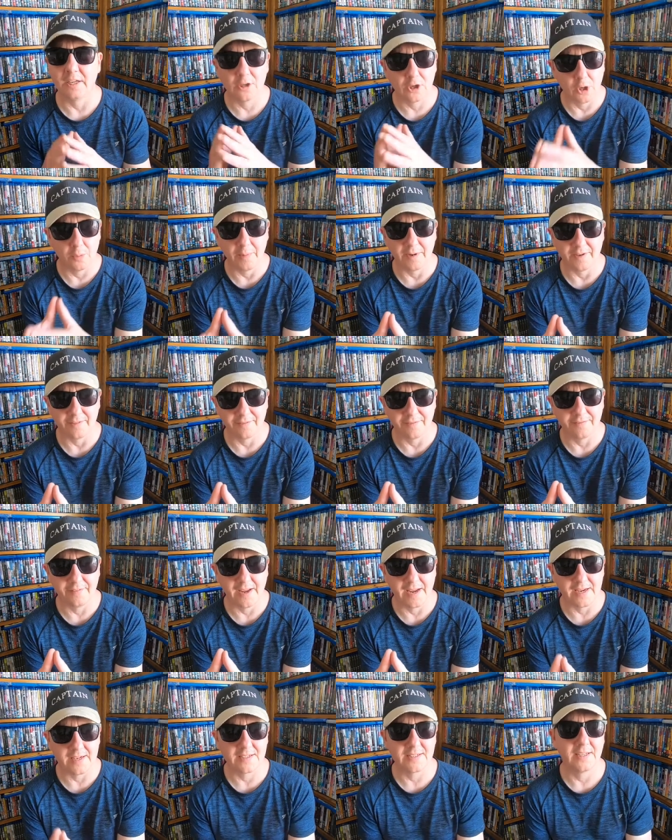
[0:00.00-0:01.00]
comic
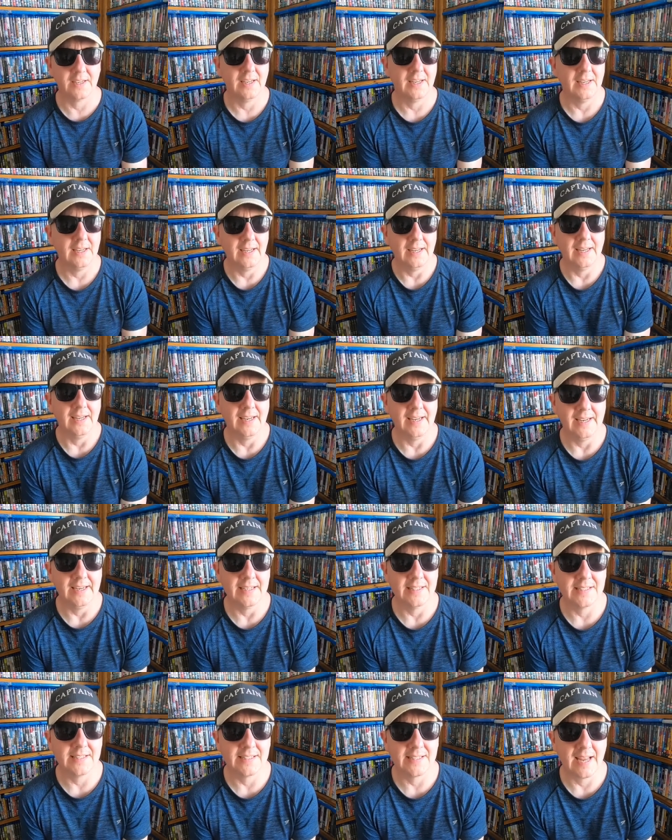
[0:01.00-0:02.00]
effect. He
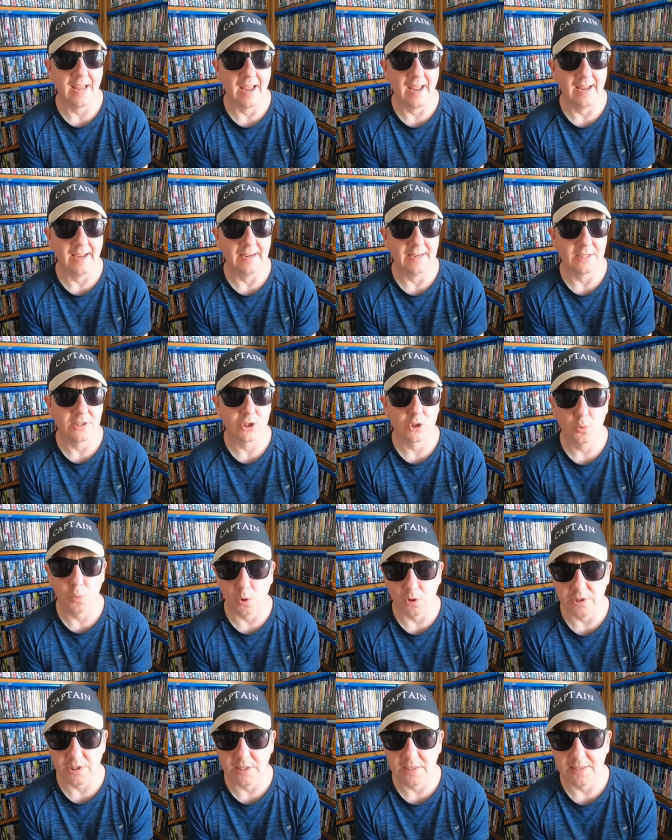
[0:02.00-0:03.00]
is a
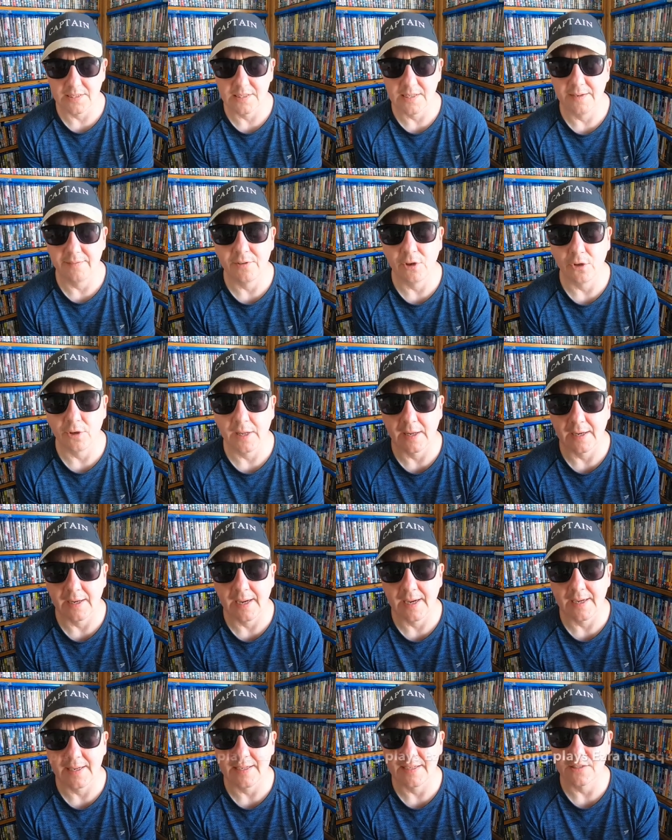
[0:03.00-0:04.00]
squatter that's living on their
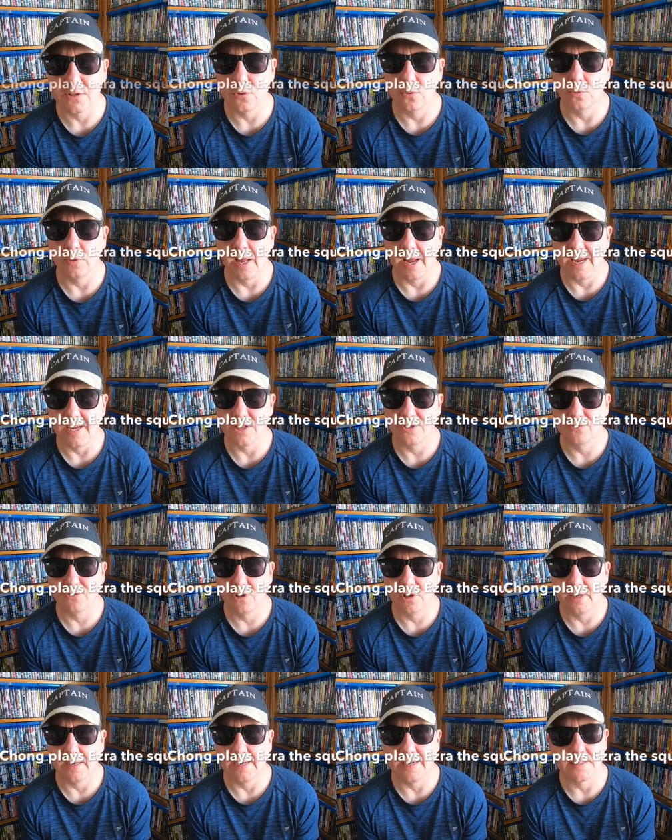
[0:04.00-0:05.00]
land. He's called
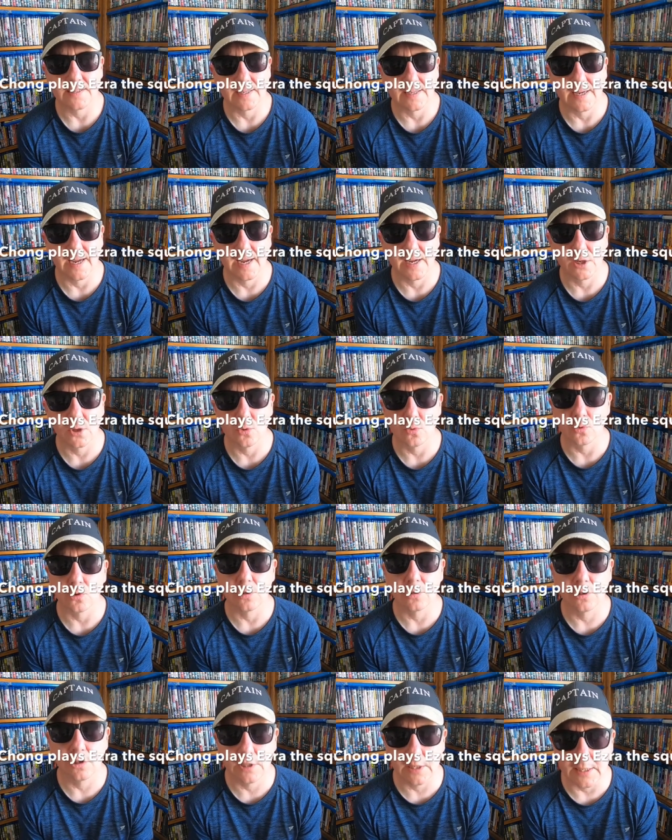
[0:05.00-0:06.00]
Ezra. He has a cat called
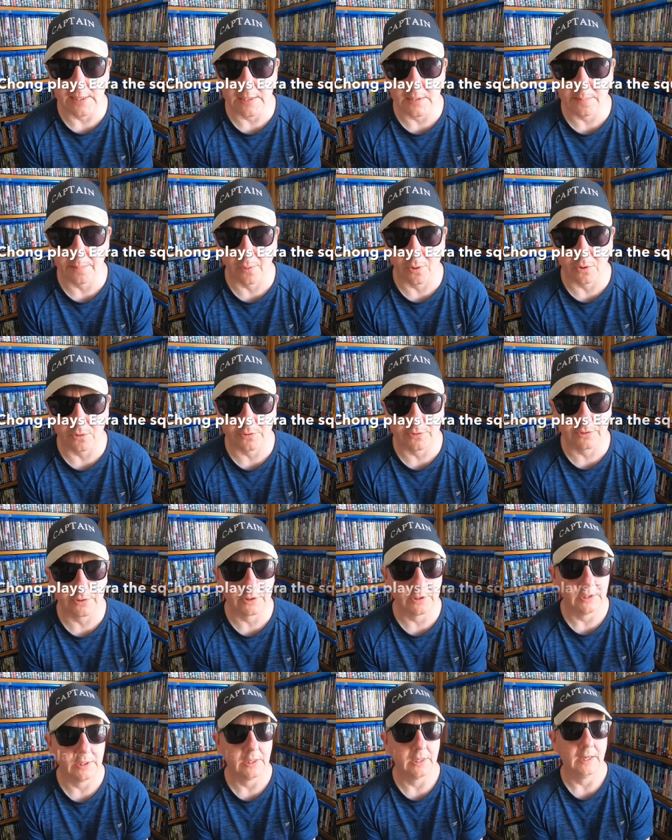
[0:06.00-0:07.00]
G Spot,
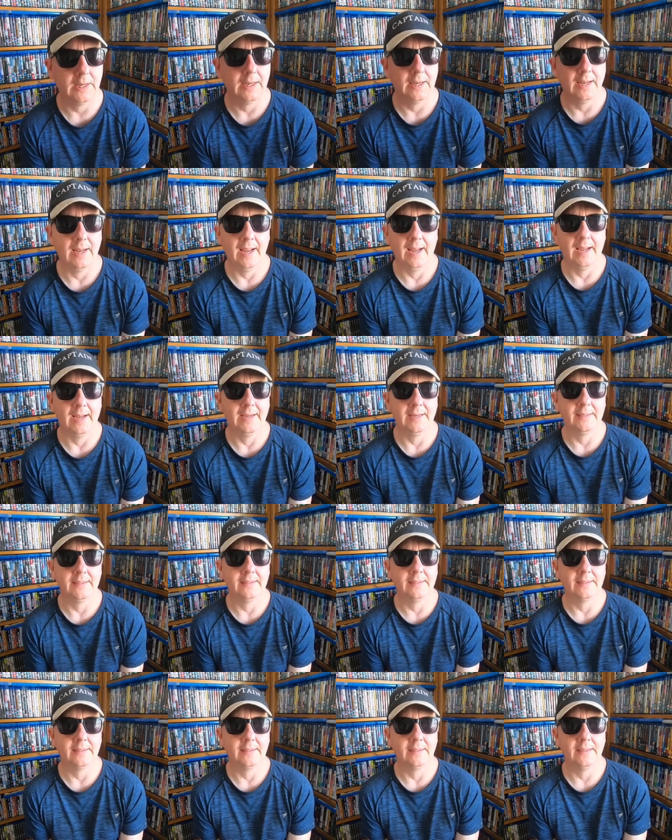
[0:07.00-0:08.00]

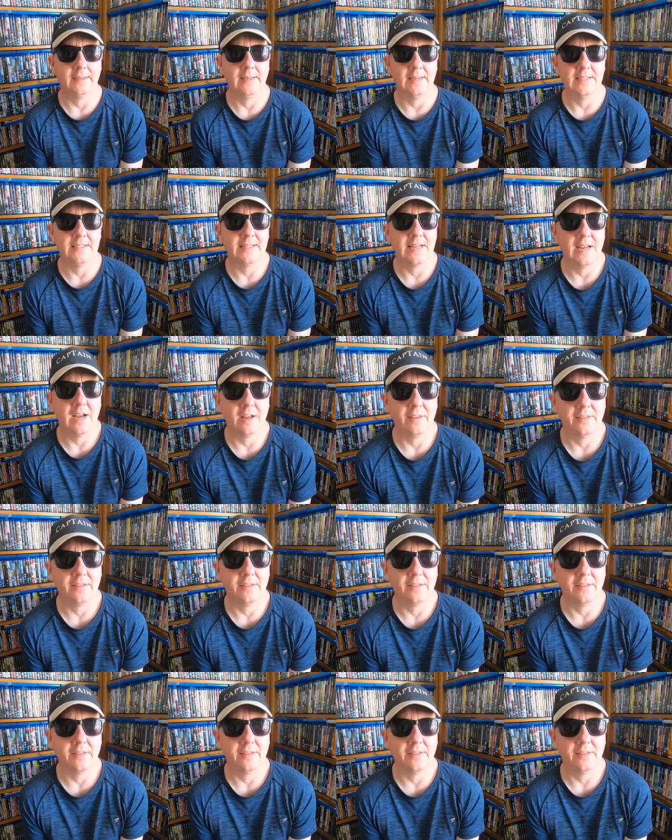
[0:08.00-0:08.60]
and he's there, I